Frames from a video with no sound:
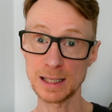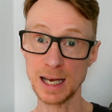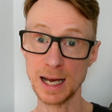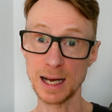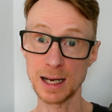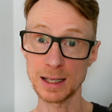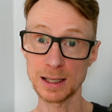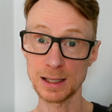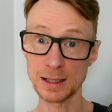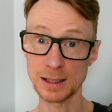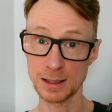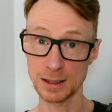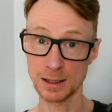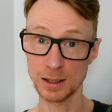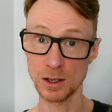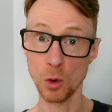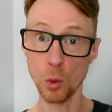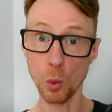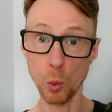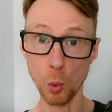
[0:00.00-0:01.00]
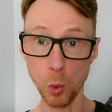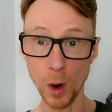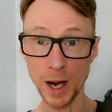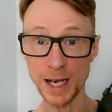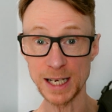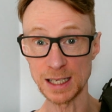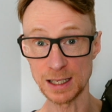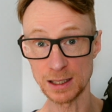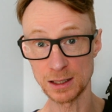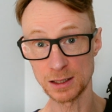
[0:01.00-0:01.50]
That
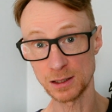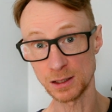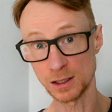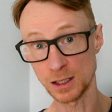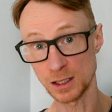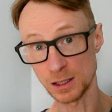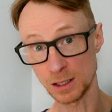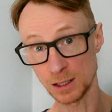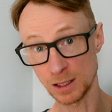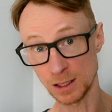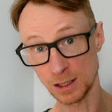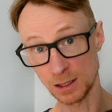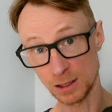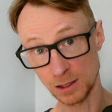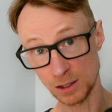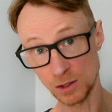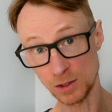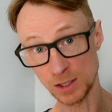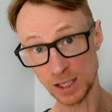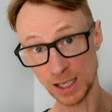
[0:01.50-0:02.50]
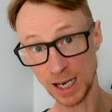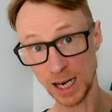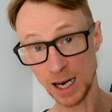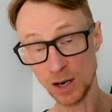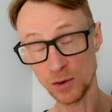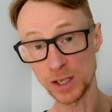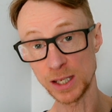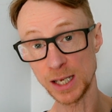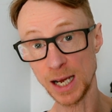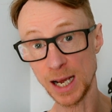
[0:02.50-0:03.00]
weight that you're going to
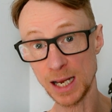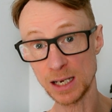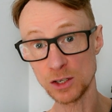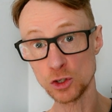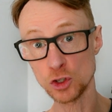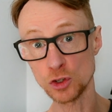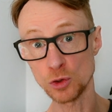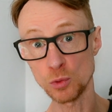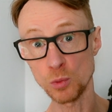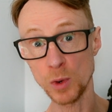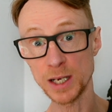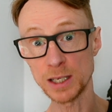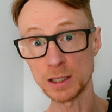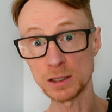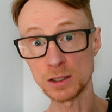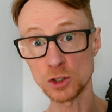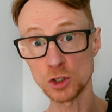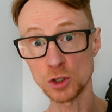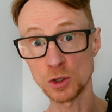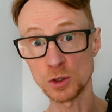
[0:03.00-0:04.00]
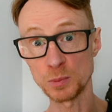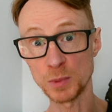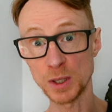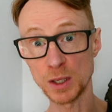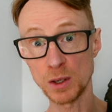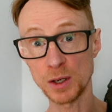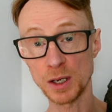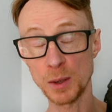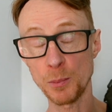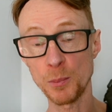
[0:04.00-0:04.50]
carry, that extra weight that's going to be
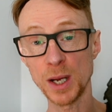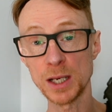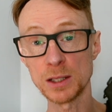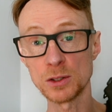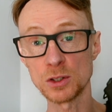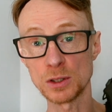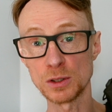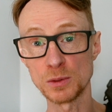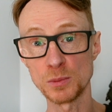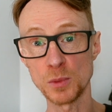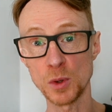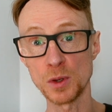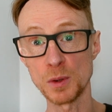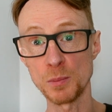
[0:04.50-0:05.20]
like a pendulum on